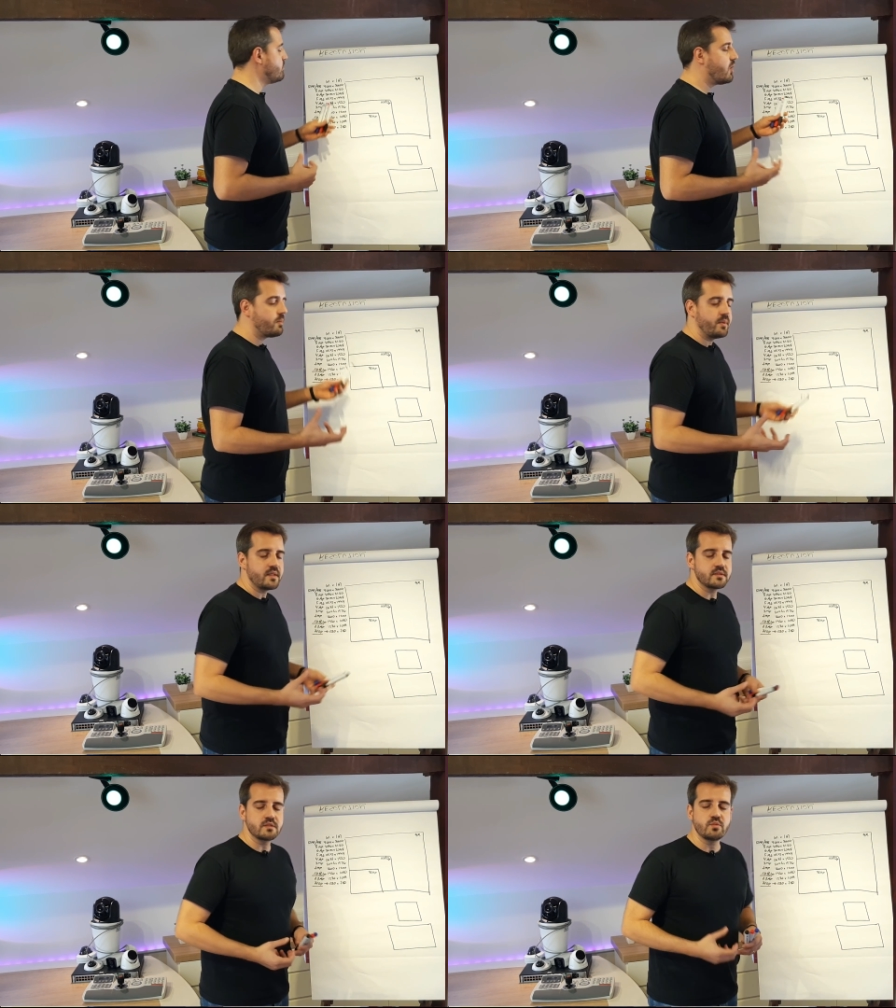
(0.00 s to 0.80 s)
more
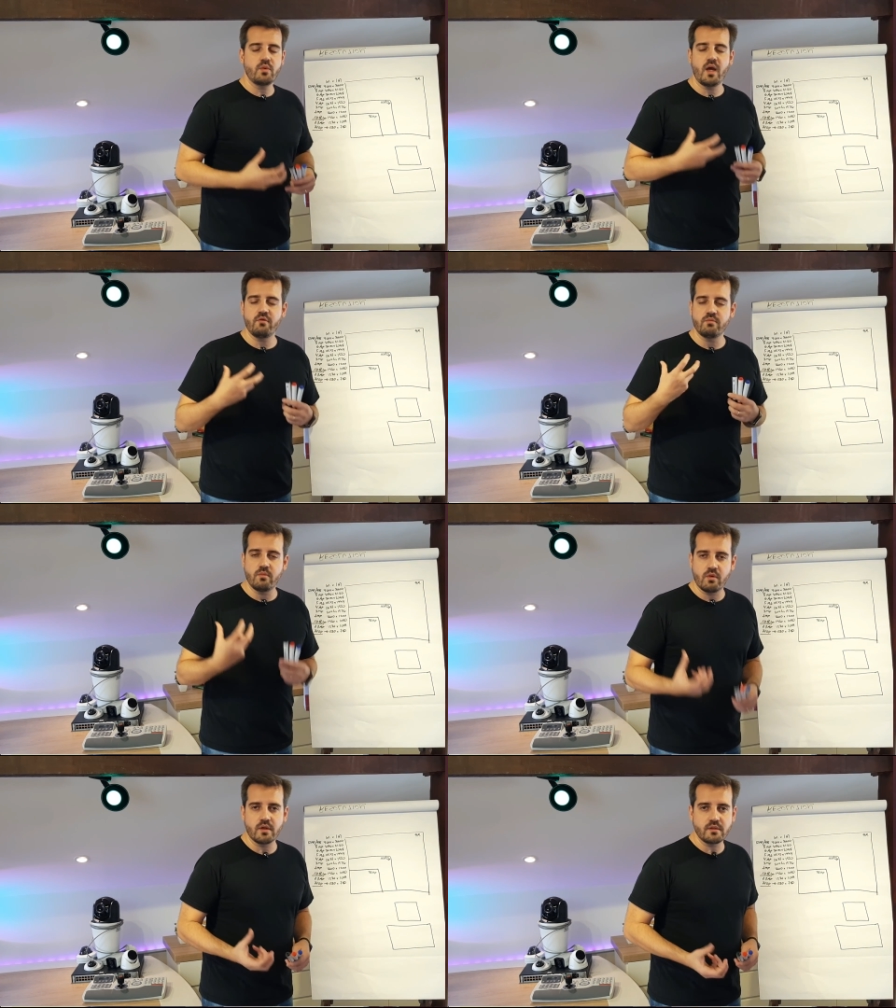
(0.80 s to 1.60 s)
pixels, we'll have
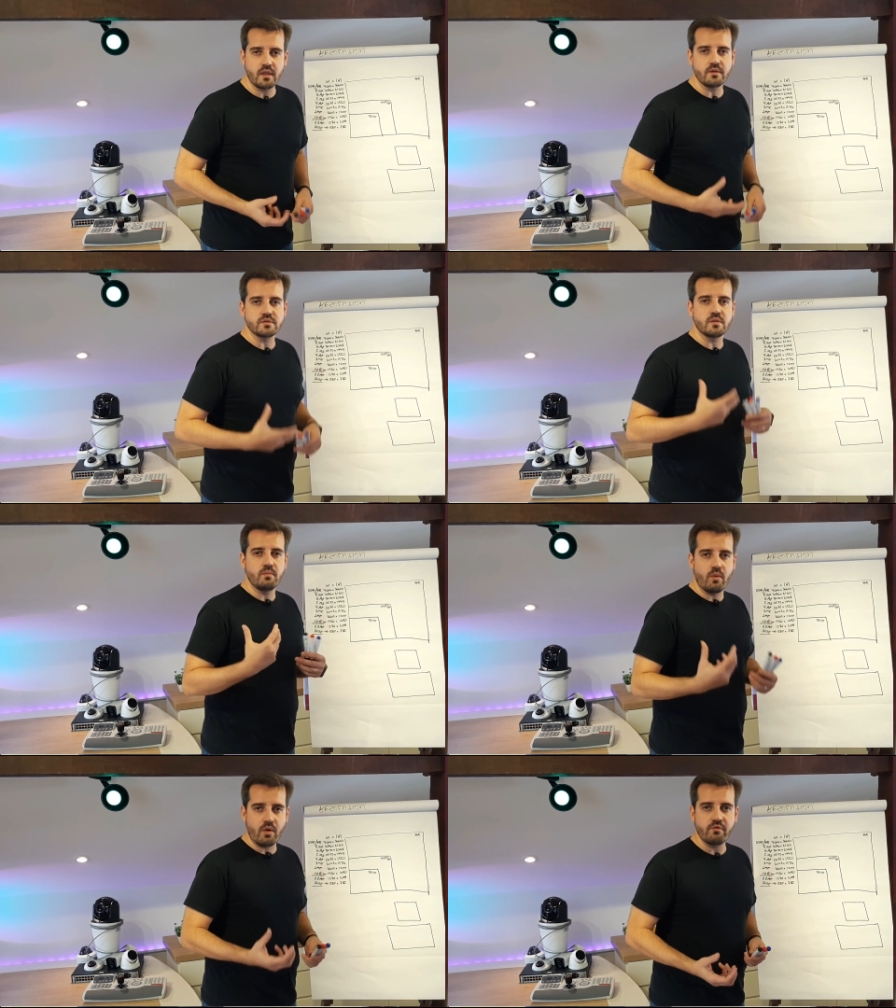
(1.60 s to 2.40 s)
more details,
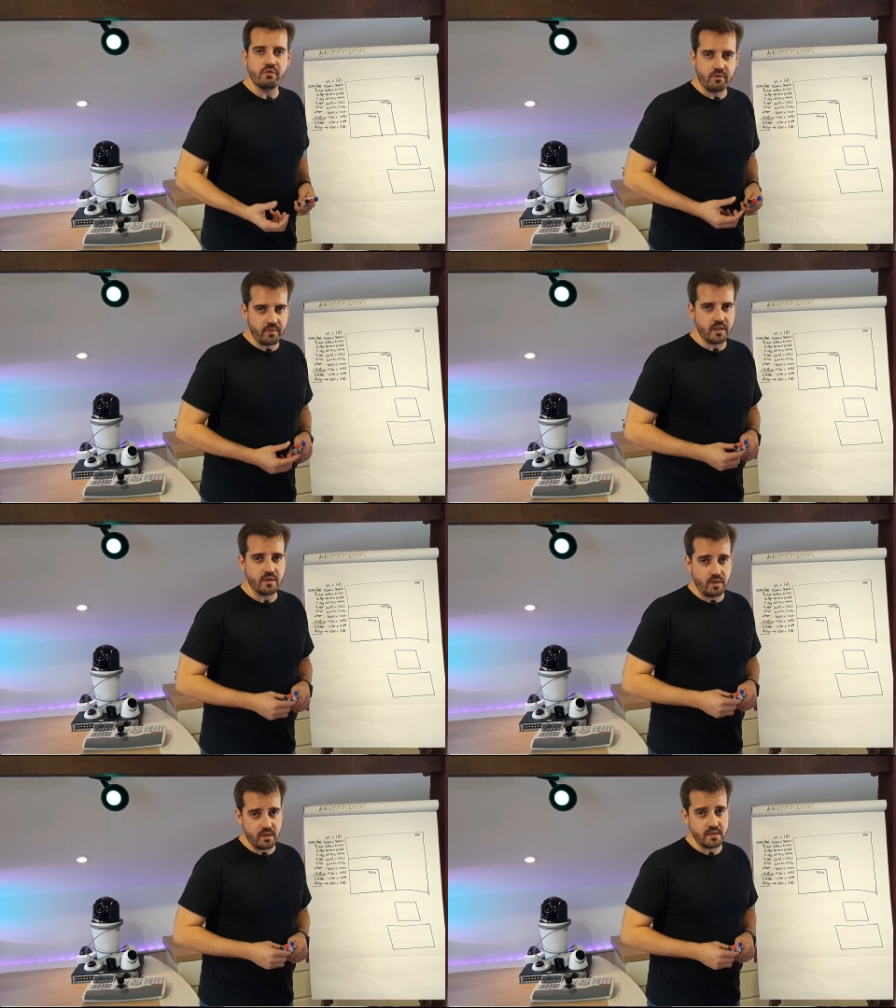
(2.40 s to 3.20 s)
more
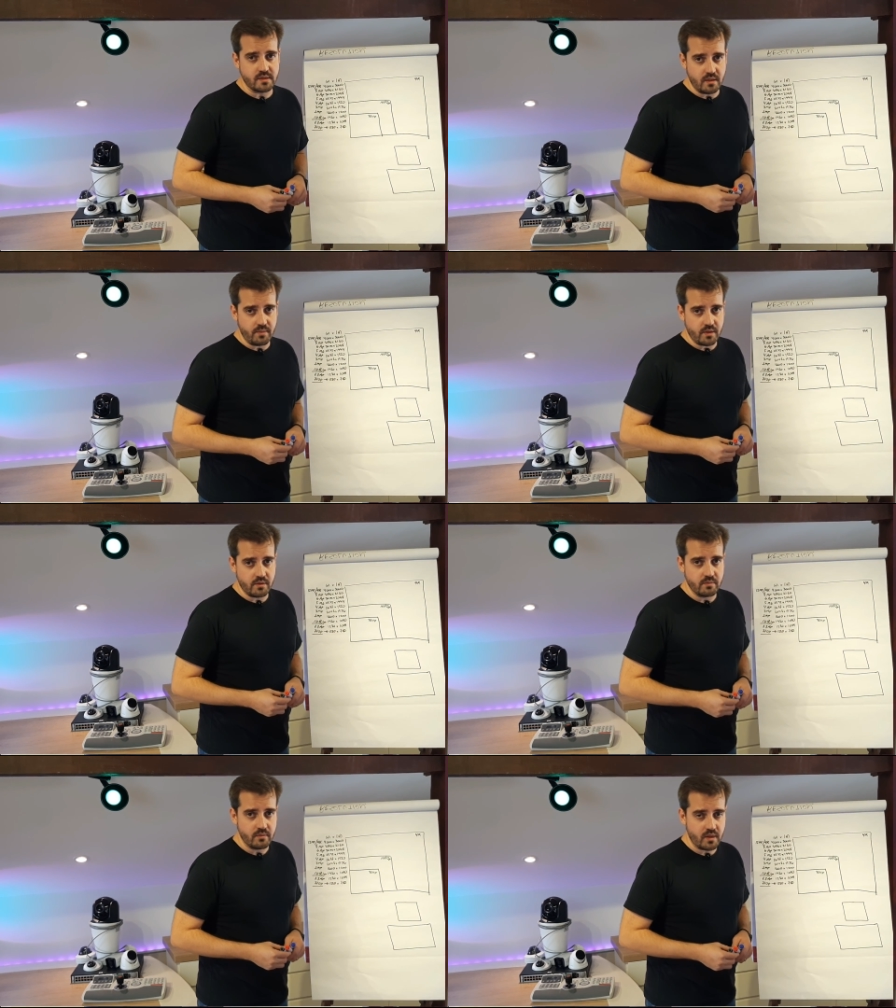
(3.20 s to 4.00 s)
information in this
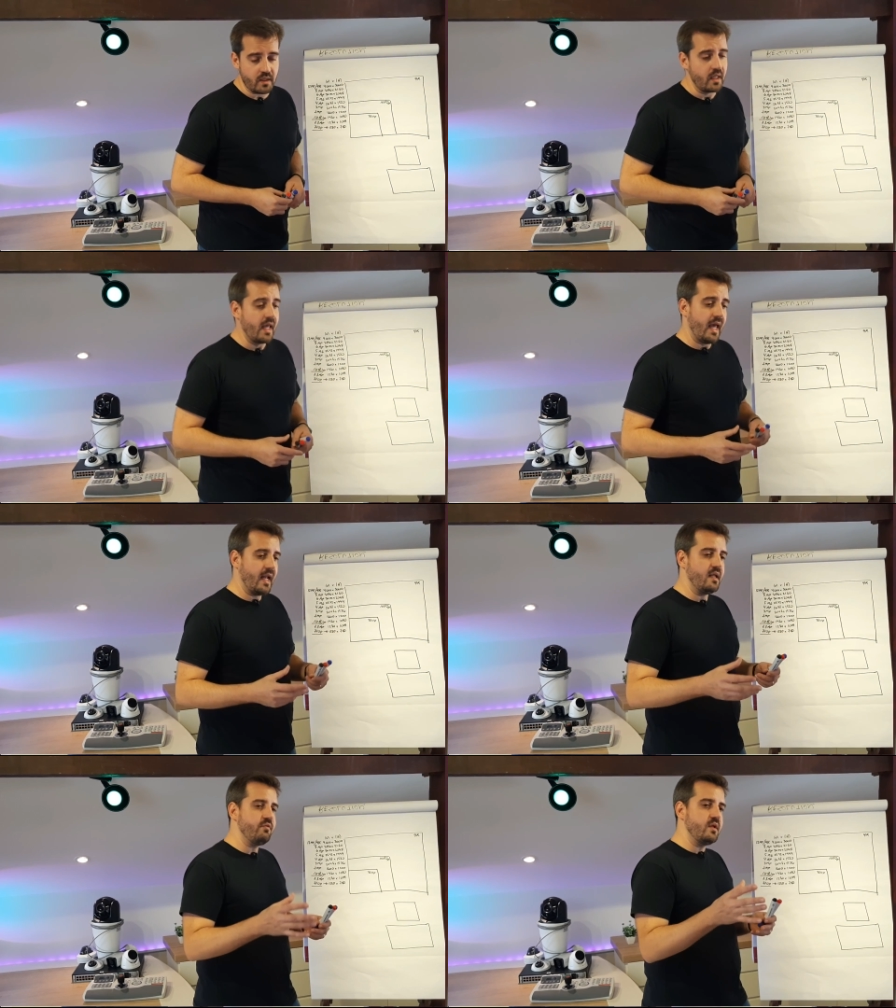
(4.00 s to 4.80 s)
image. Okay?
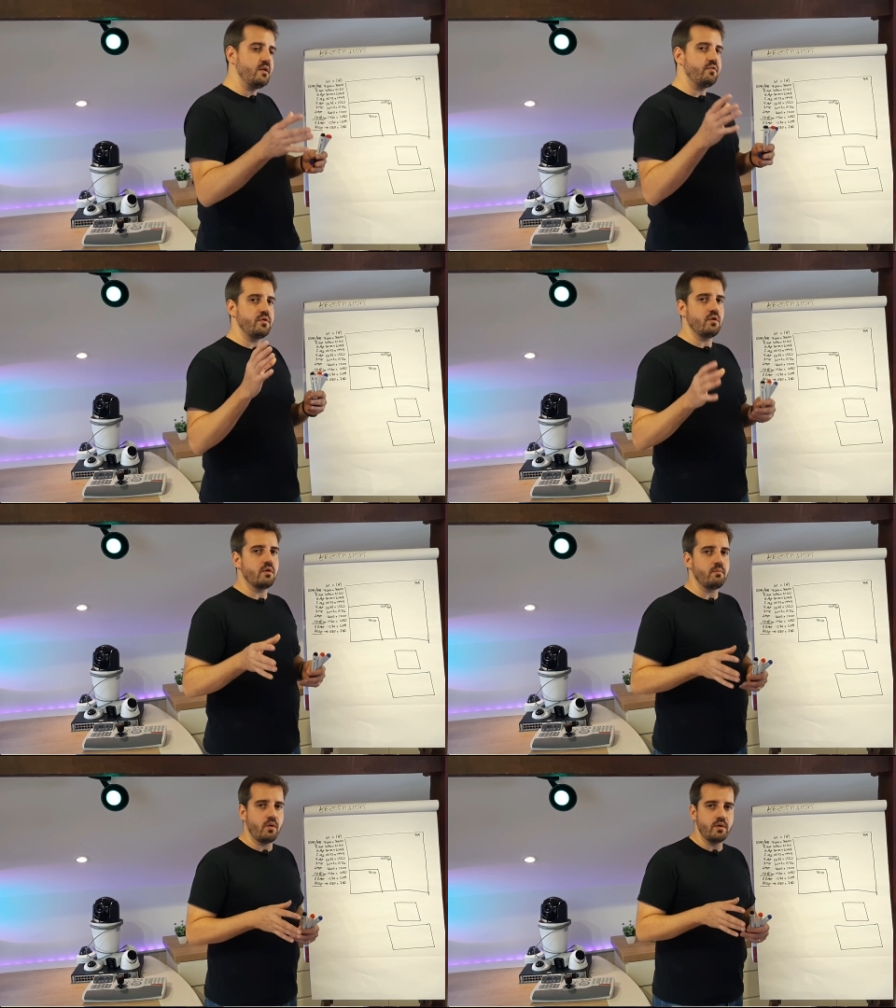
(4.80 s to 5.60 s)
And even if
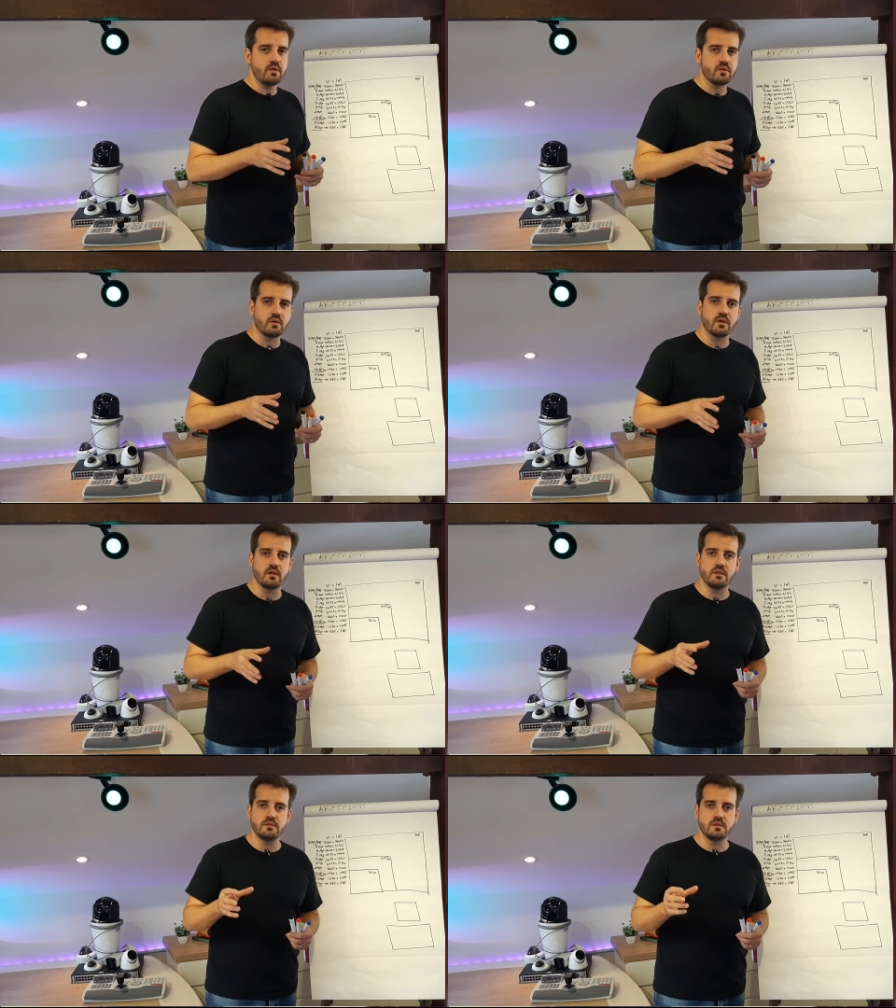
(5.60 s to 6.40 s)
your
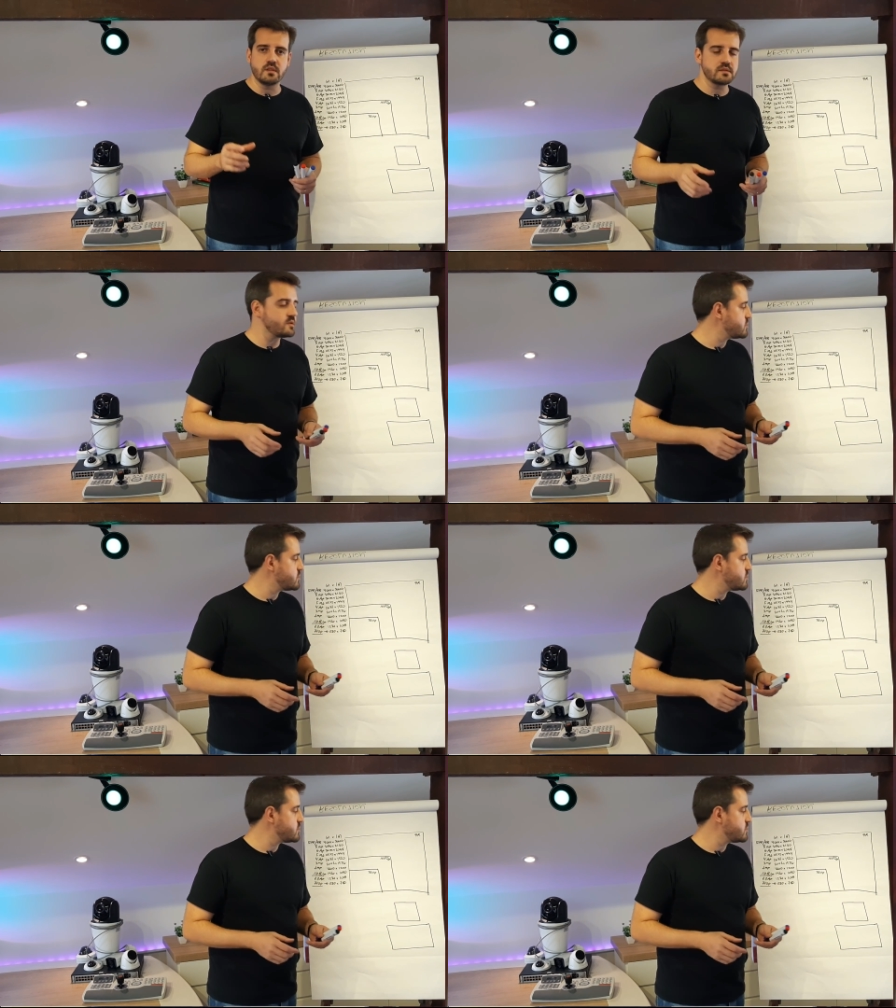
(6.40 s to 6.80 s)
monitor doesn't